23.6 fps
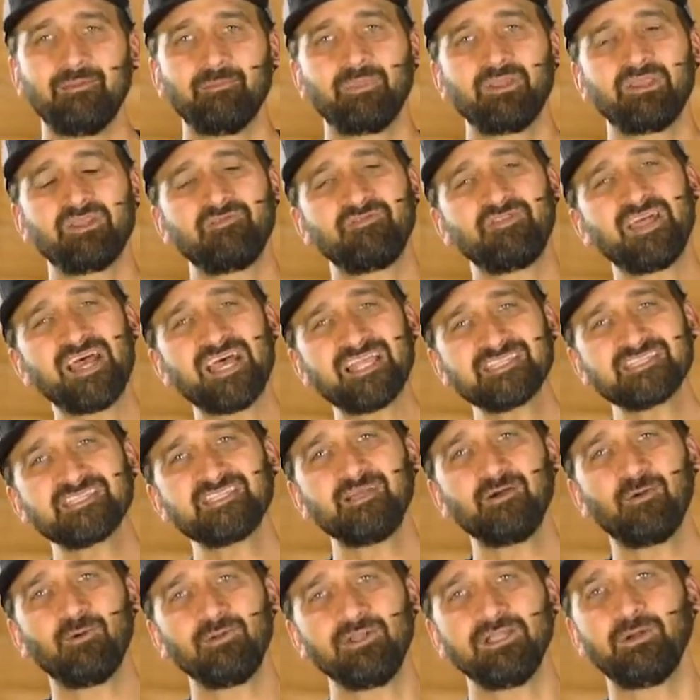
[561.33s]
But if that's
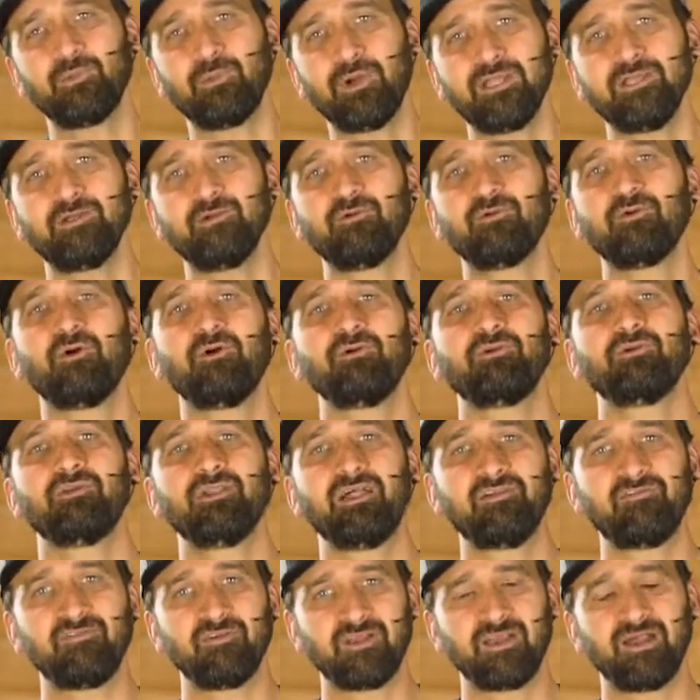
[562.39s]
the only way you grow in your
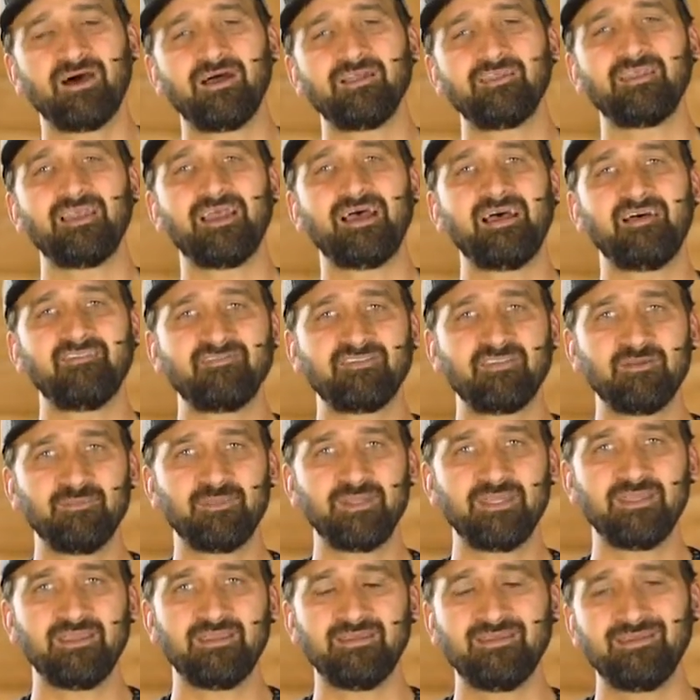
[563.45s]
life with God, you're
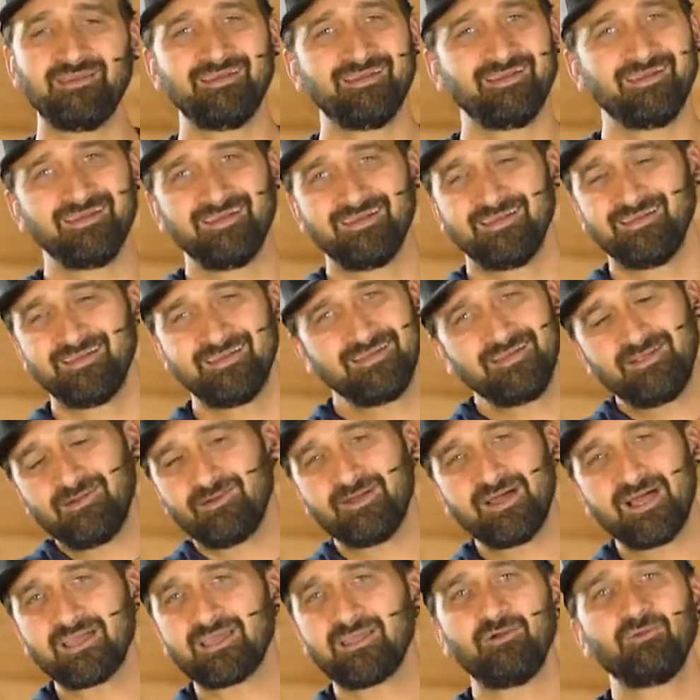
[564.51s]

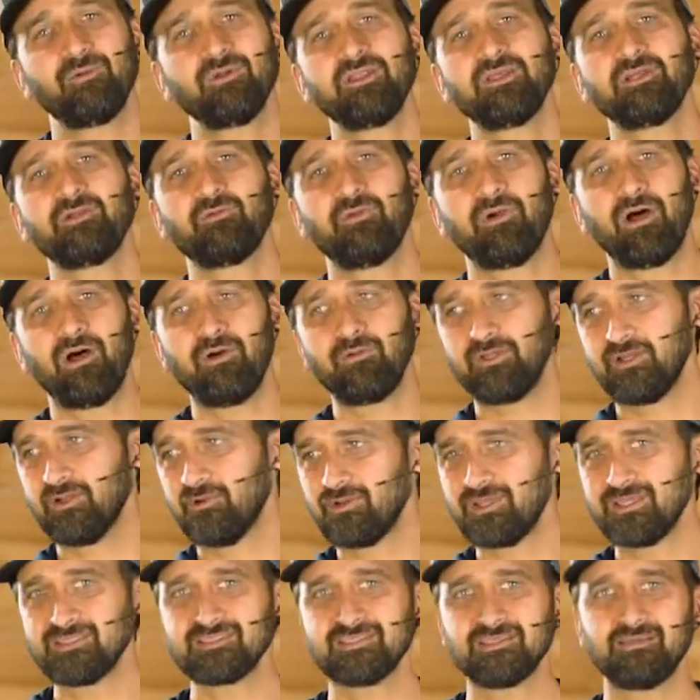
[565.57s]
not going to really grow. You
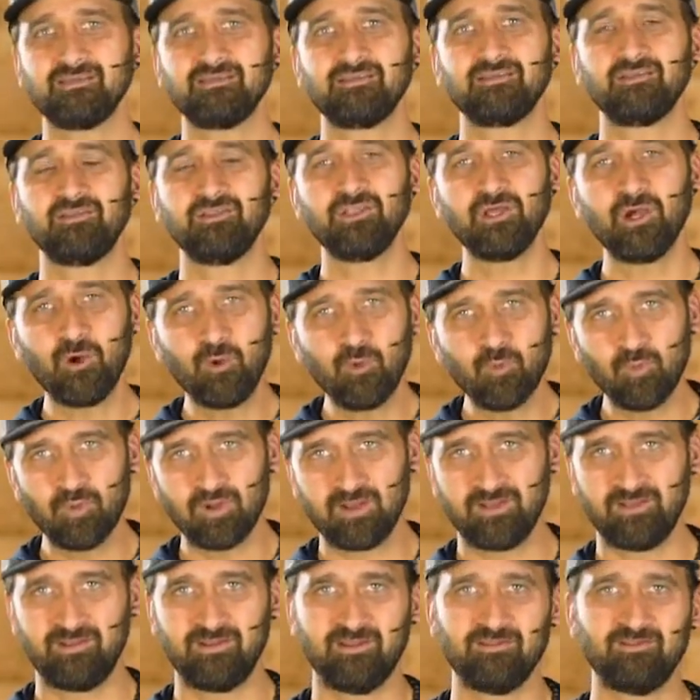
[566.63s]
don't get to know
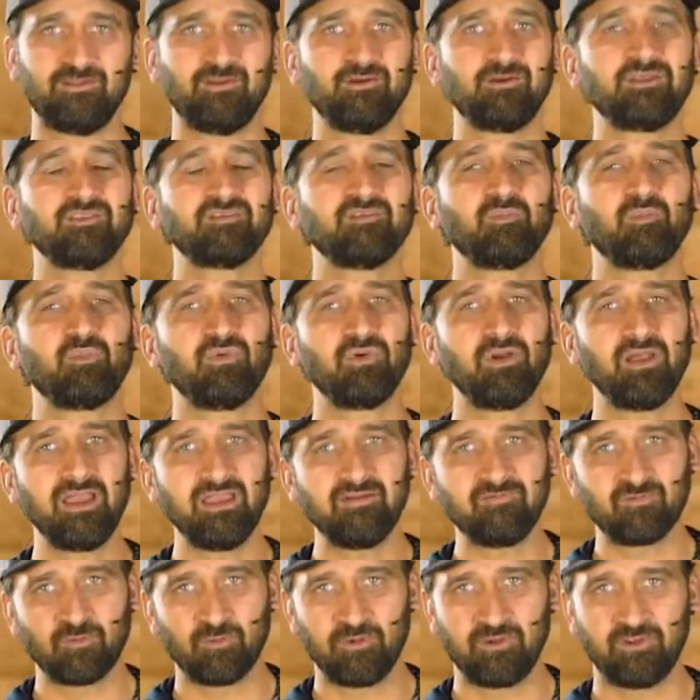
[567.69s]
one another. You don't get to
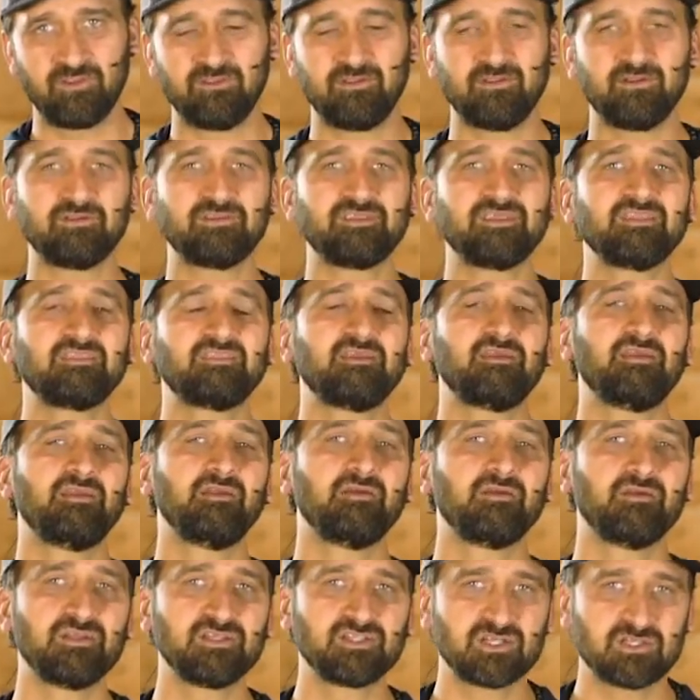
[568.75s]
pray for one another. You don't get to
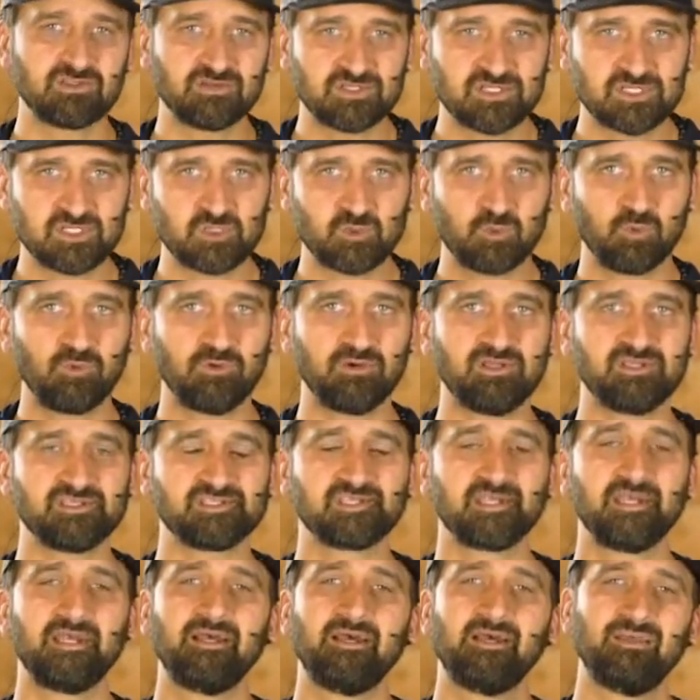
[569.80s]
hear each other's stories.
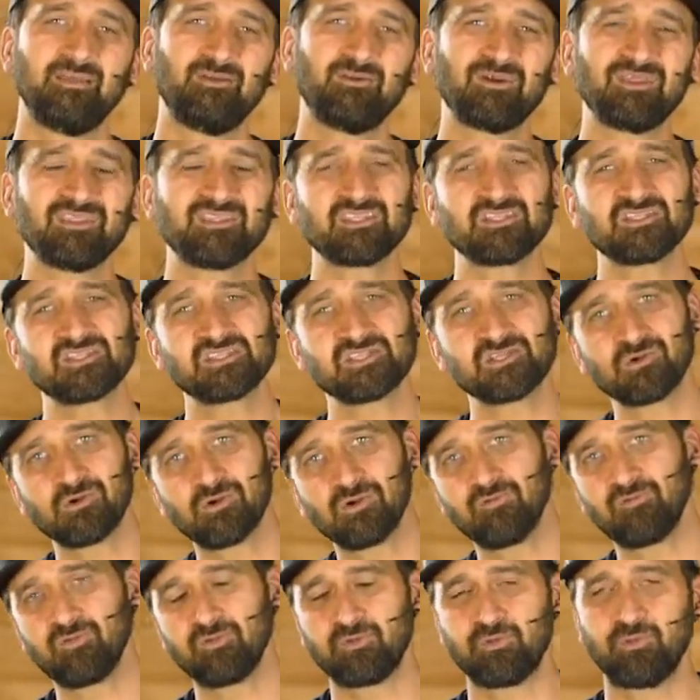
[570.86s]
You don't get to
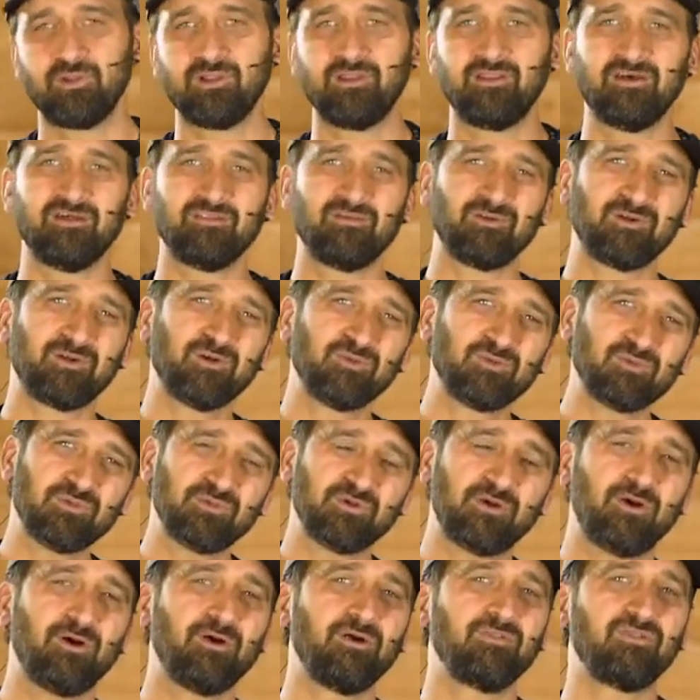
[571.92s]
serve with one another and go through
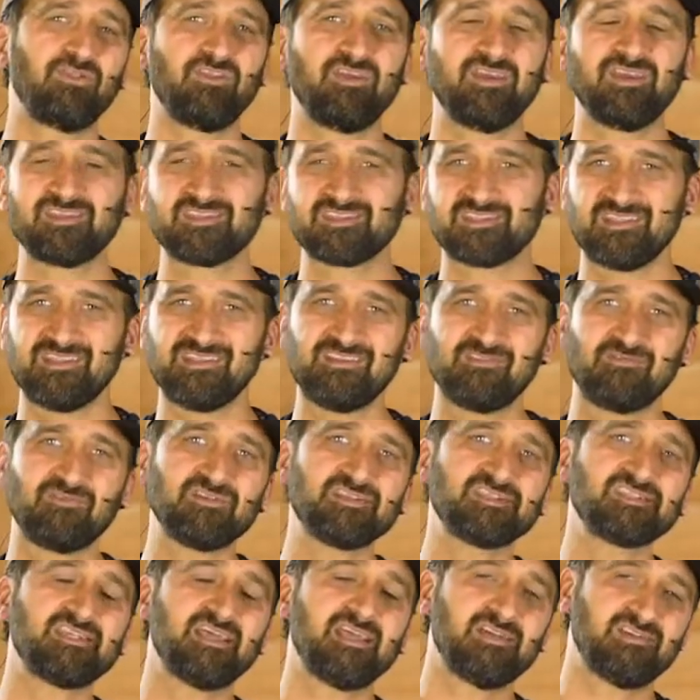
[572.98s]
the hard things and the
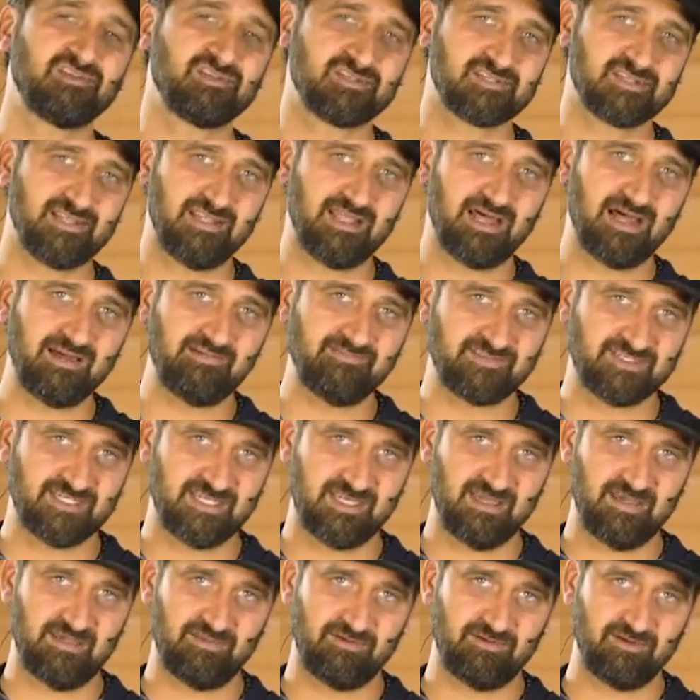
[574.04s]
different stages of life
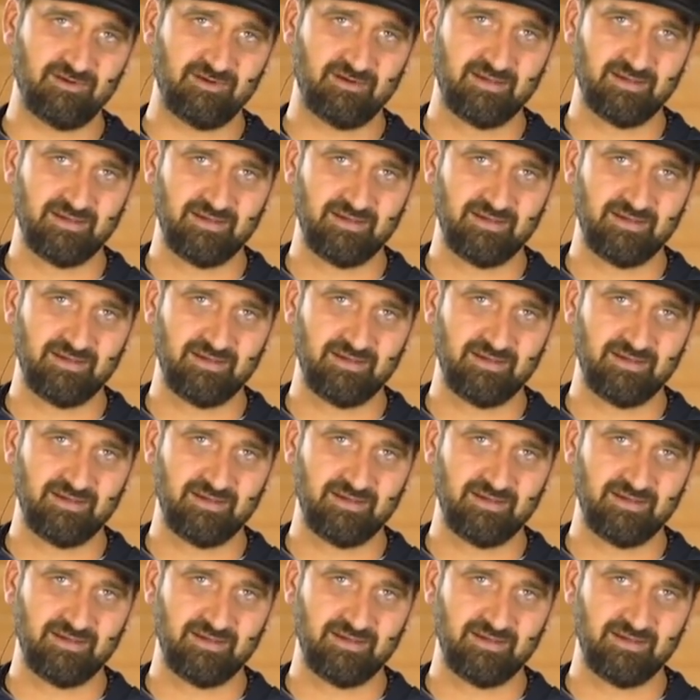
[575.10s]
together.